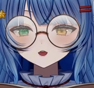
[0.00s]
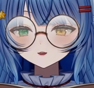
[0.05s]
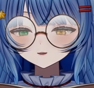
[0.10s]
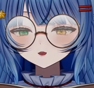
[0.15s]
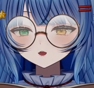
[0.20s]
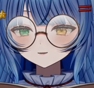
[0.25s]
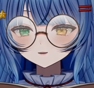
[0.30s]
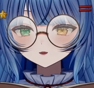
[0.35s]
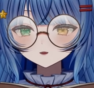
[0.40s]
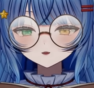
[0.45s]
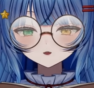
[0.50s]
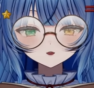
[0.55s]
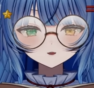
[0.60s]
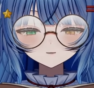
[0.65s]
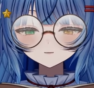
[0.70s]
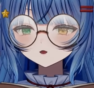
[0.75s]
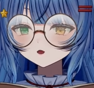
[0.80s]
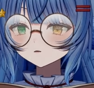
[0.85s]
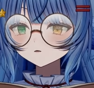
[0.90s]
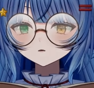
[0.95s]
that there is
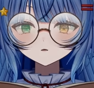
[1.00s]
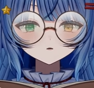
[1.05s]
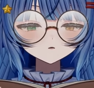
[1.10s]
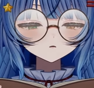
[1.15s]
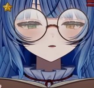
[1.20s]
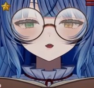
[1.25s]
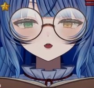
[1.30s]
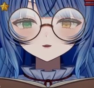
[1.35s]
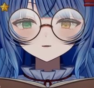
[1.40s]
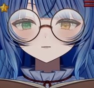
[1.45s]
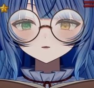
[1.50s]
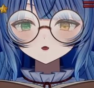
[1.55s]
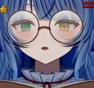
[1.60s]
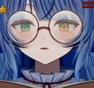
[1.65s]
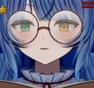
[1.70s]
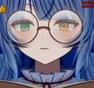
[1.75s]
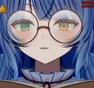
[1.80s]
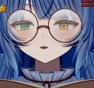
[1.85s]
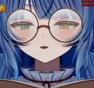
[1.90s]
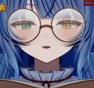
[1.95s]
no story
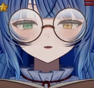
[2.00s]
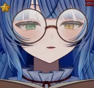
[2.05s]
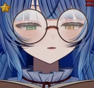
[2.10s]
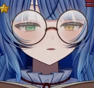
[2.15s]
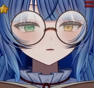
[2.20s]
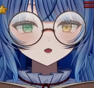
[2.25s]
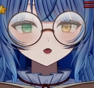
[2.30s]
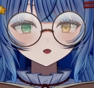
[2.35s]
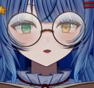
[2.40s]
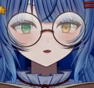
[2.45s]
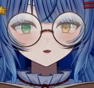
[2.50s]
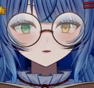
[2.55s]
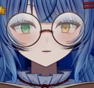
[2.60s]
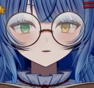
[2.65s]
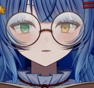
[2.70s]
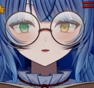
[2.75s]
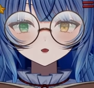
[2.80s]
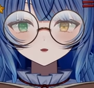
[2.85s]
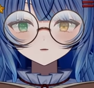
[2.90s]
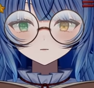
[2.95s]
involved, there is no narrative
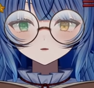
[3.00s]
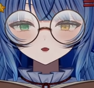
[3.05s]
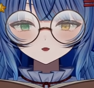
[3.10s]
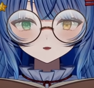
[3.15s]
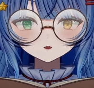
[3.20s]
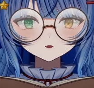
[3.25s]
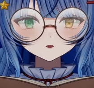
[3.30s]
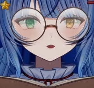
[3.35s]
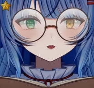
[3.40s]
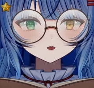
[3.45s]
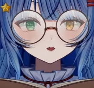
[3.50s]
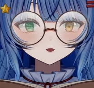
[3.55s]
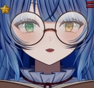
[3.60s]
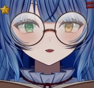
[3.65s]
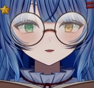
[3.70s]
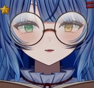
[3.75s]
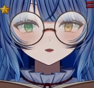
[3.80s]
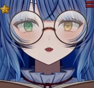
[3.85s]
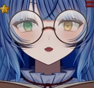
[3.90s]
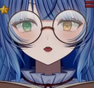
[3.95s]
involved, because there
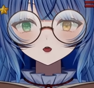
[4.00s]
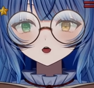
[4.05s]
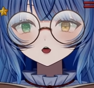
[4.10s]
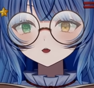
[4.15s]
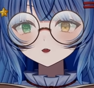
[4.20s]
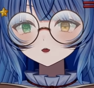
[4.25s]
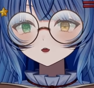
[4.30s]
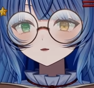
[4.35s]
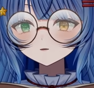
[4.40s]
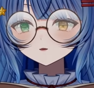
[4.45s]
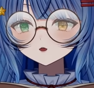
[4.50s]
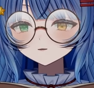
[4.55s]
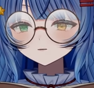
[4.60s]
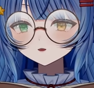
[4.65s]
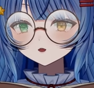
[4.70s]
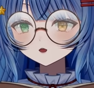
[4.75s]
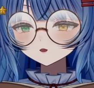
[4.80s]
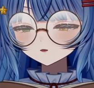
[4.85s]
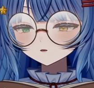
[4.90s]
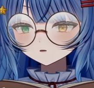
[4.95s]
is. There's
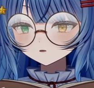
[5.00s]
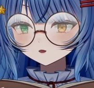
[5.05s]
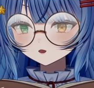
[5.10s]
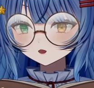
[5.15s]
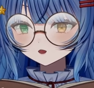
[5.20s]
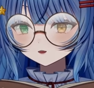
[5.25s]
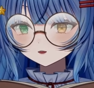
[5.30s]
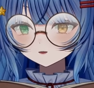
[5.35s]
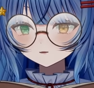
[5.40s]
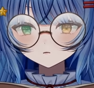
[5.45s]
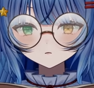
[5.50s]
definitely a story, there's